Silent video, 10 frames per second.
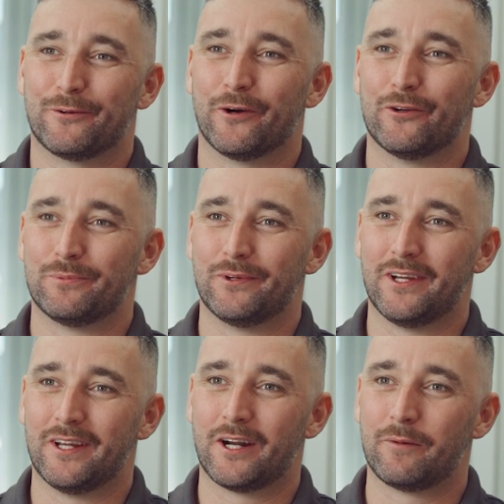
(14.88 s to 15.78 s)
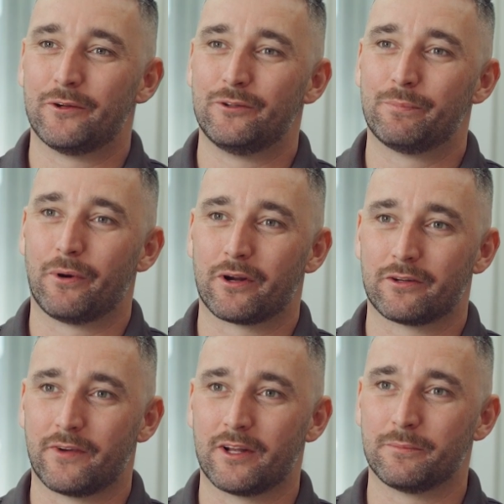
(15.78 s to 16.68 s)
Rosemary, and I'm the New Product
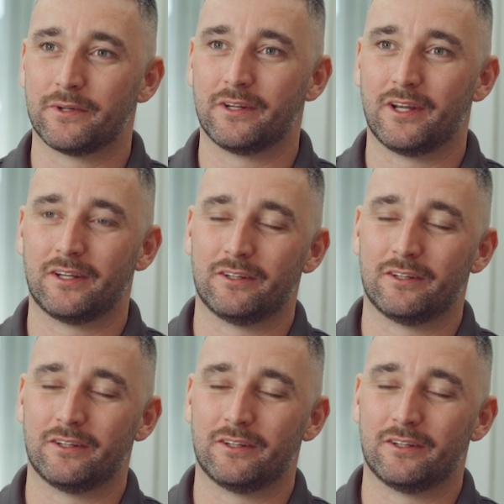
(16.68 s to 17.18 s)
Development and